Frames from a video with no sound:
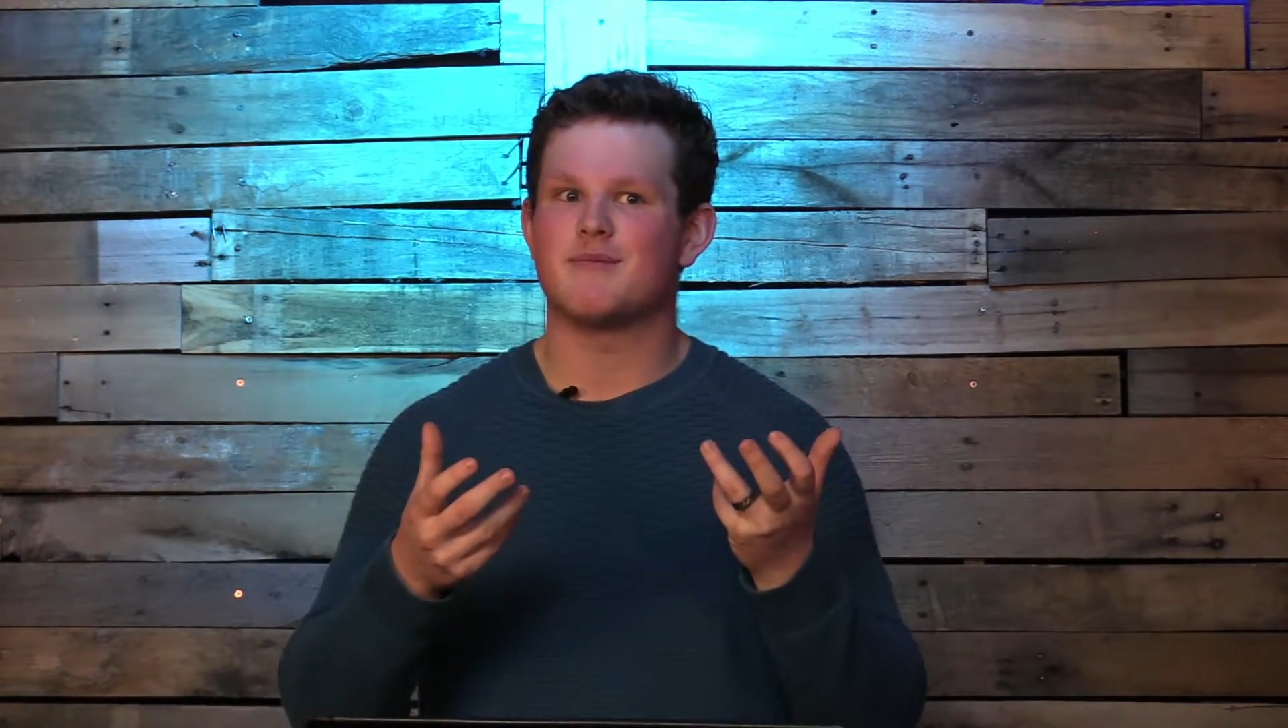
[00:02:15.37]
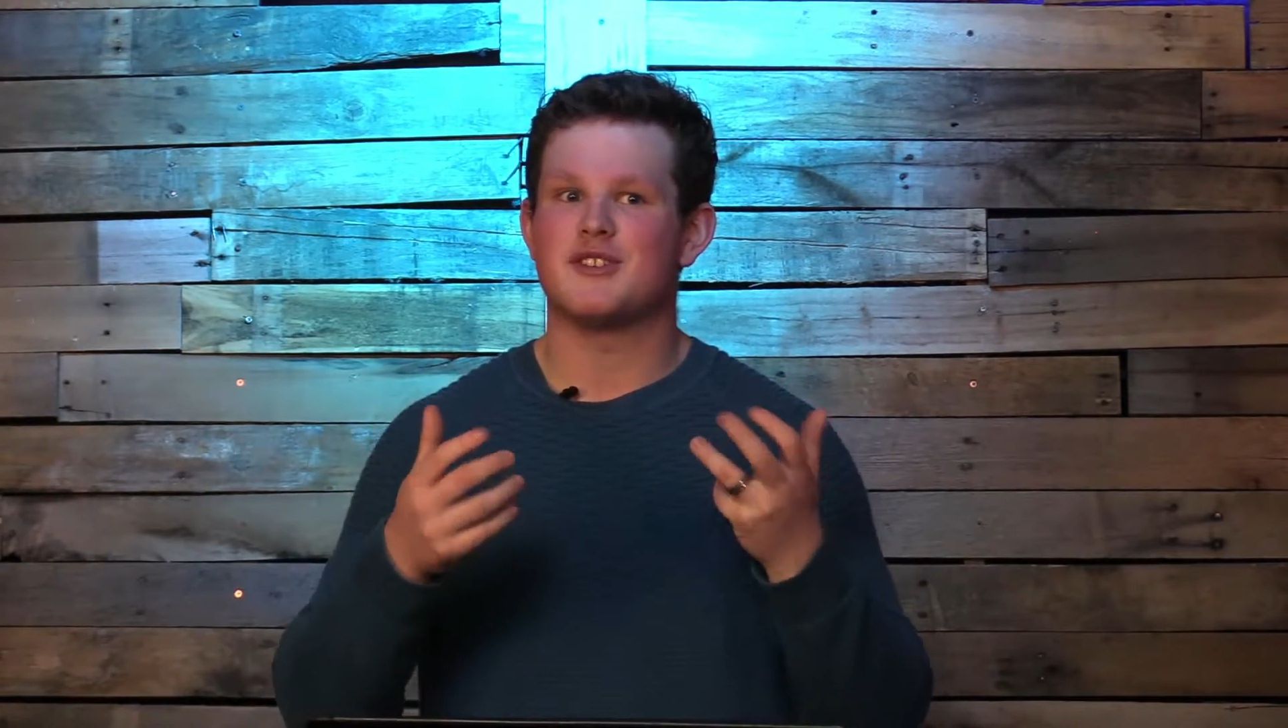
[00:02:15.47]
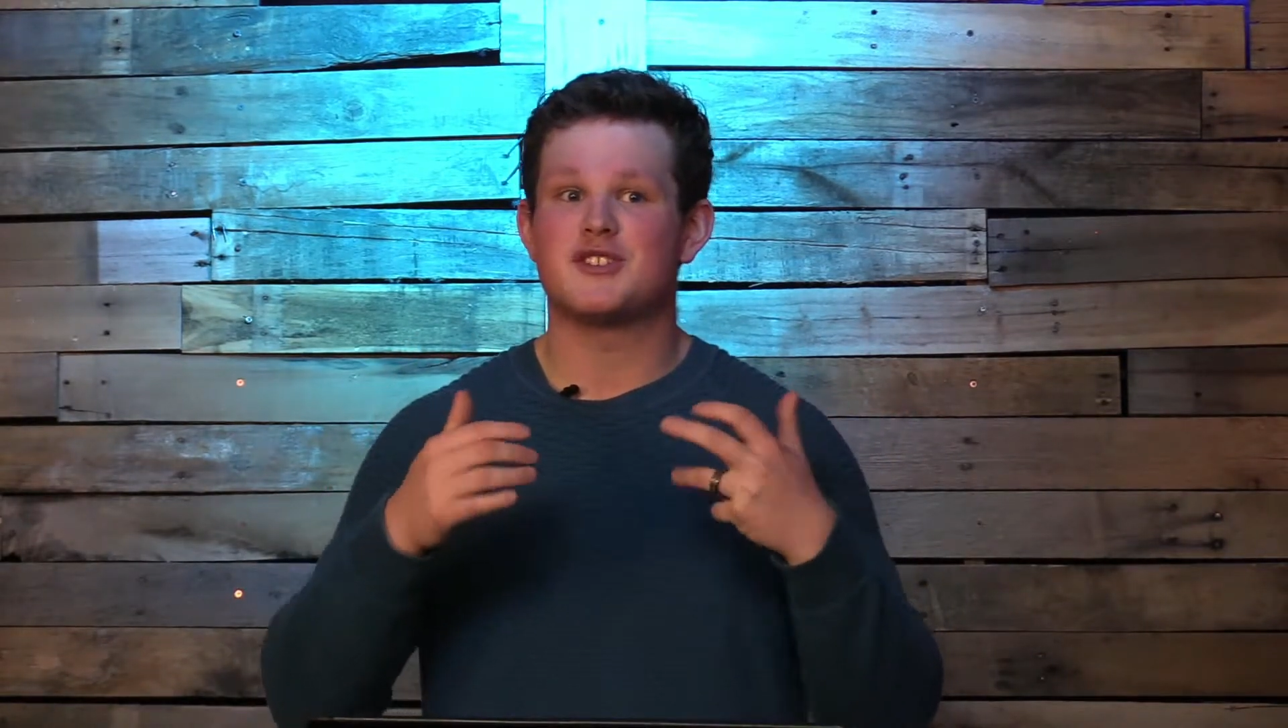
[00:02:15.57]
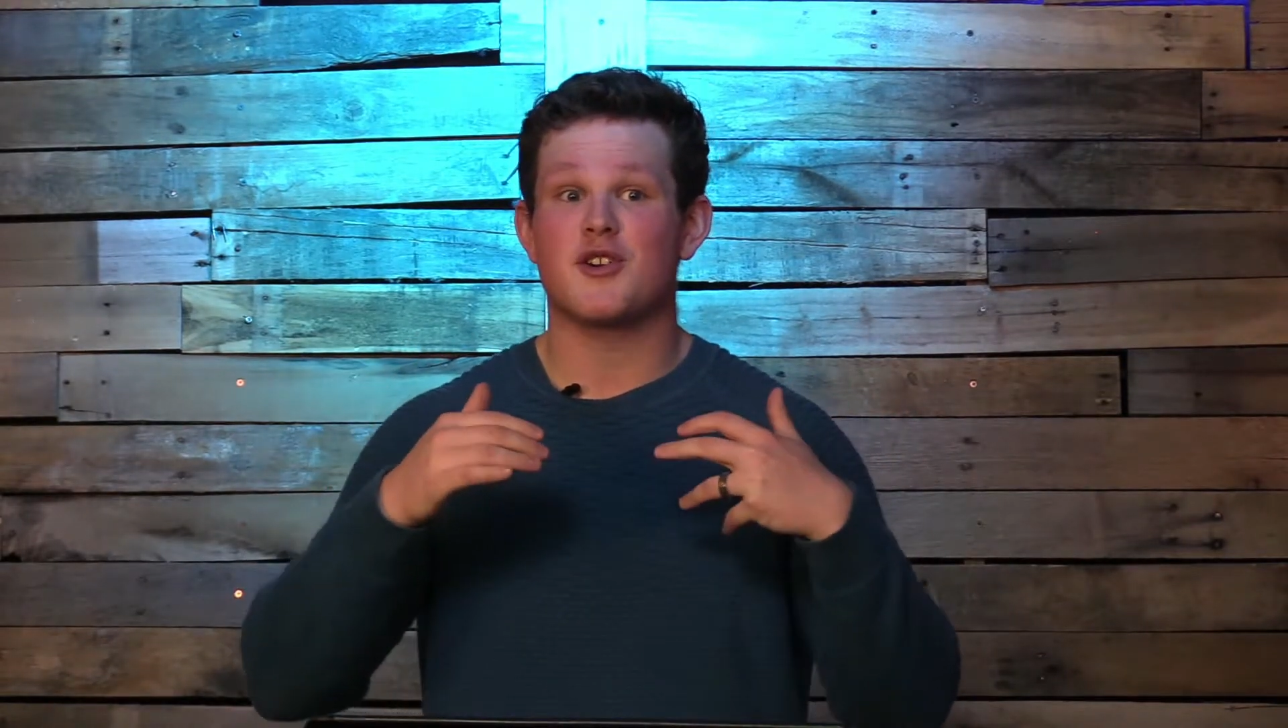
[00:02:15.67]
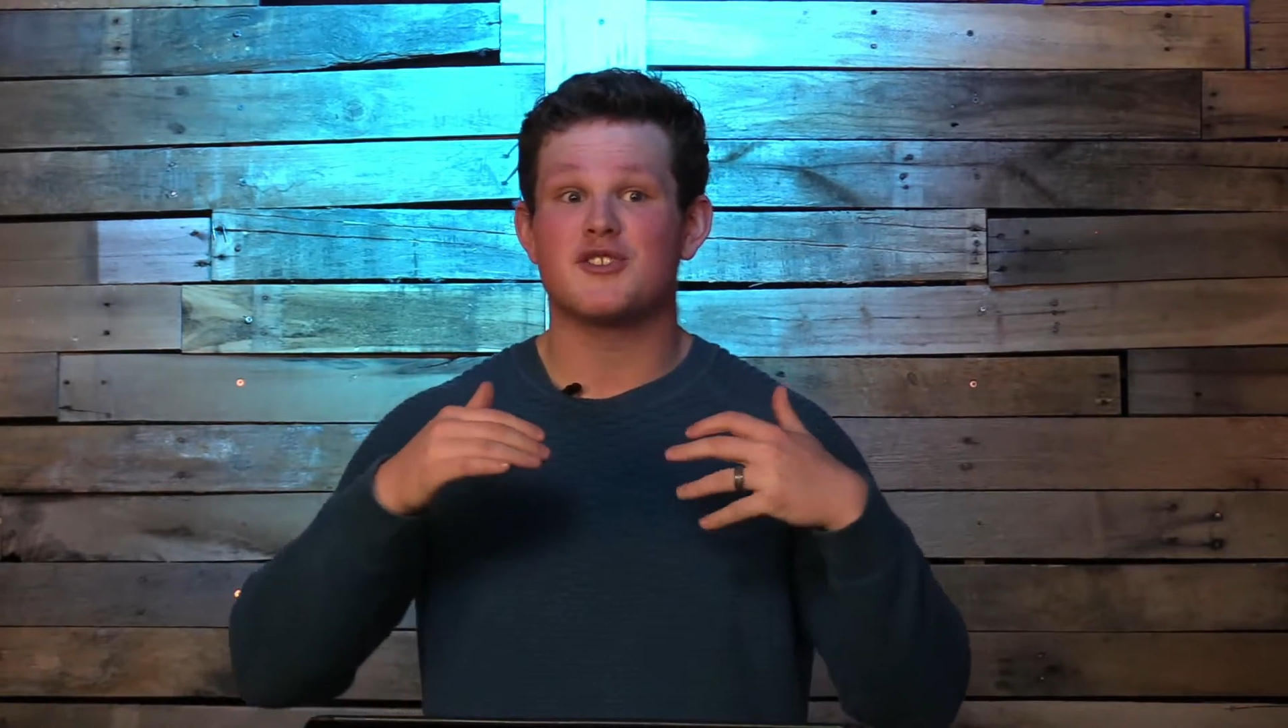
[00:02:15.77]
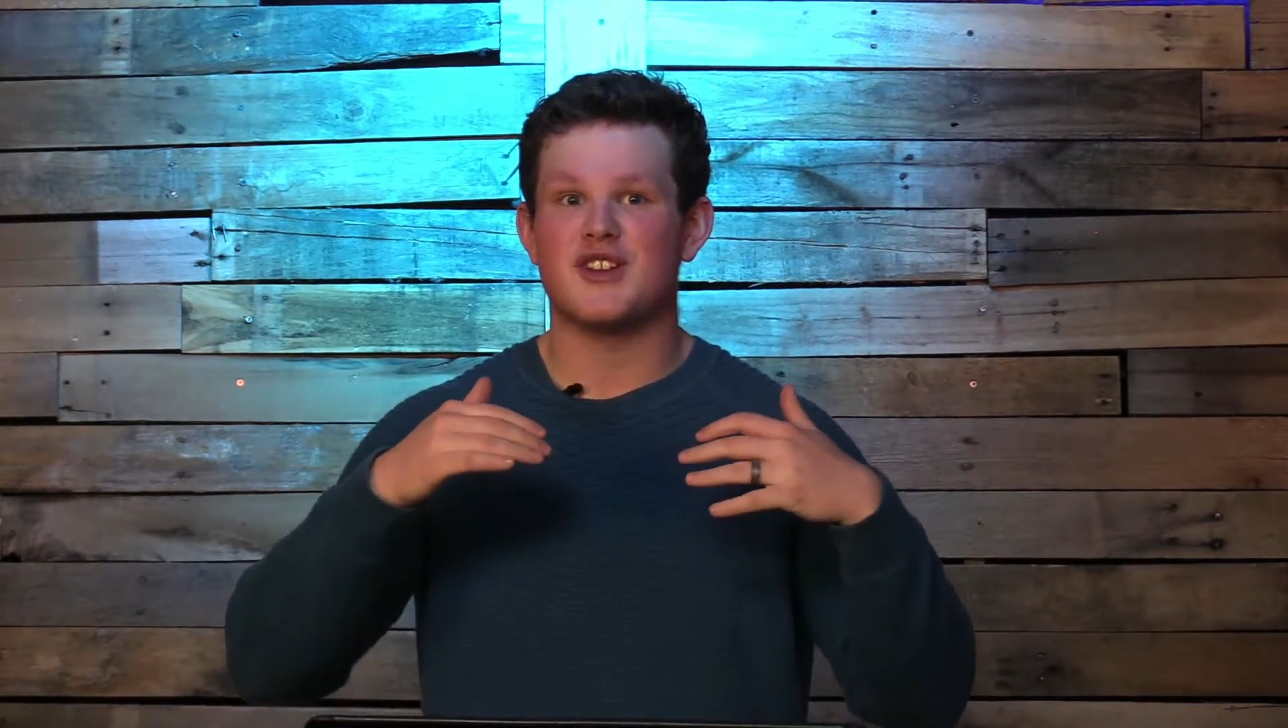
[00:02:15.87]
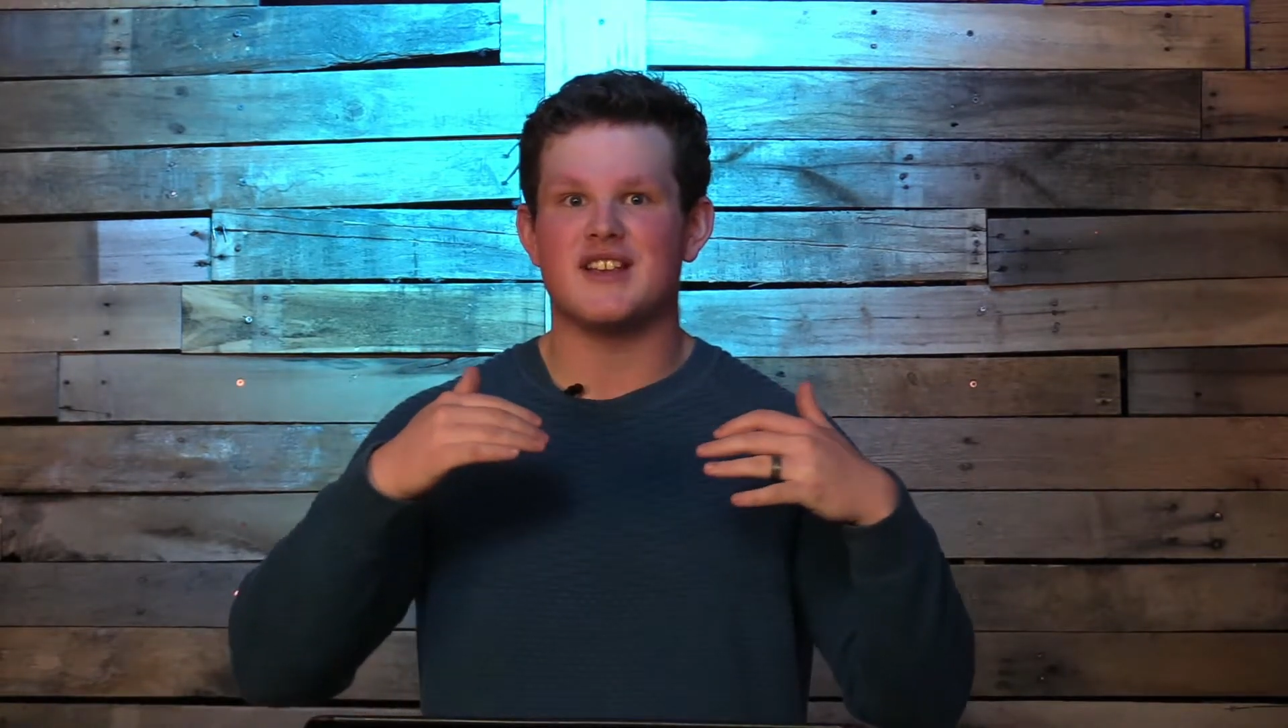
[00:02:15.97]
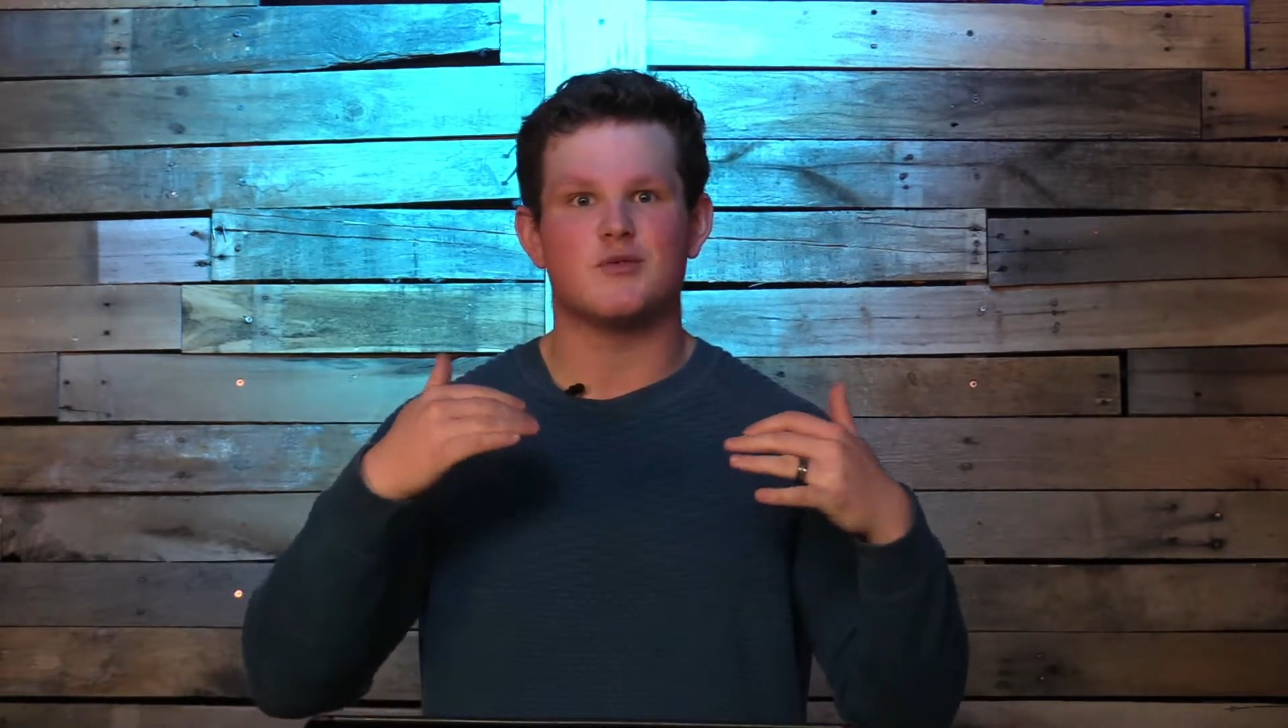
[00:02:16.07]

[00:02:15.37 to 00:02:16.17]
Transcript: The church is